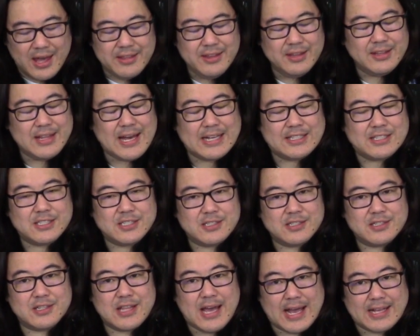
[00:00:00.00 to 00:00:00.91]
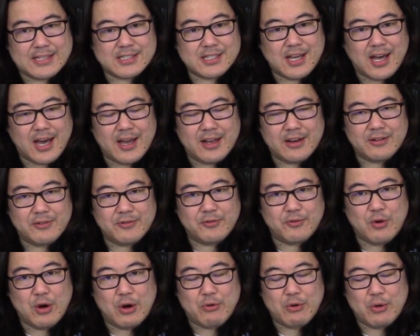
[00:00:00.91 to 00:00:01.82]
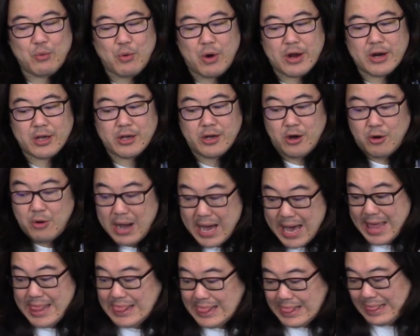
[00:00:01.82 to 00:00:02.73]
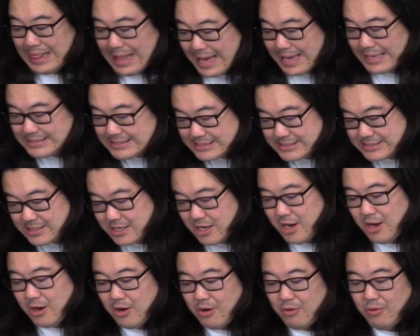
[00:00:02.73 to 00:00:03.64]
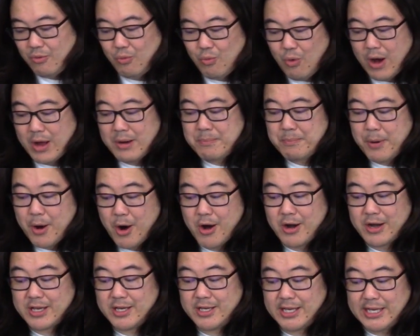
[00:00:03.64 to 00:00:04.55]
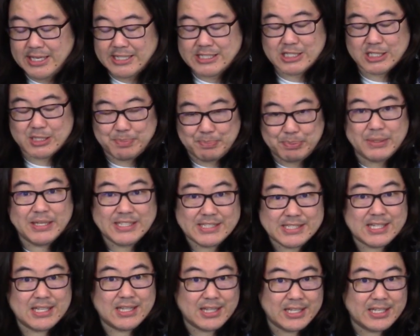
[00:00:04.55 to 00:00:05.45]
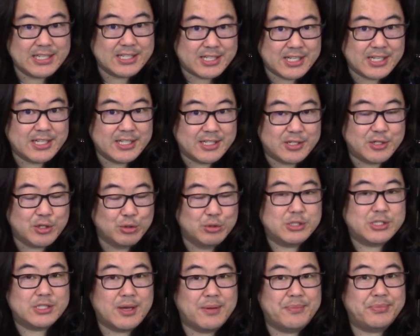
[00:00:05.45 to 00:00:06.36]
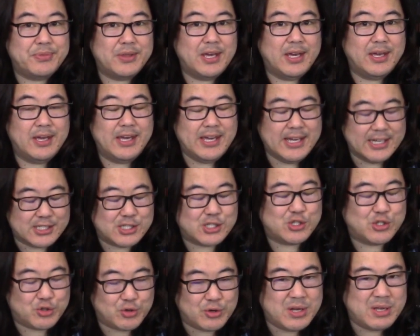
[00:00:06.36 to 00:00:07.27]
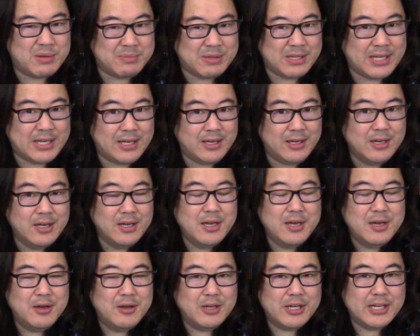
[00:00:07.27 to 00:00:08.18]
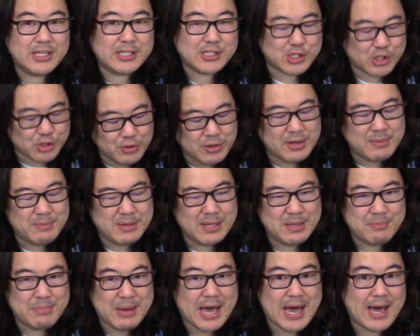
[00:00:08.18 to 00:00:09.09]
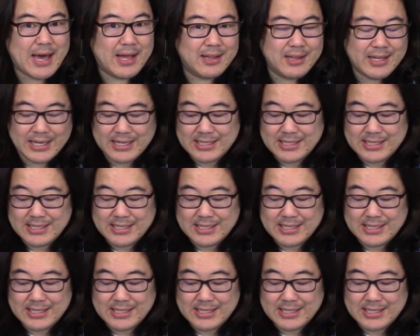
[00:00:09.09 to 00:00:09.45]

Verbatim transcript: I think that's that's kind of where we want to go. Unless one party explicitly did do something extremely, extremely bad.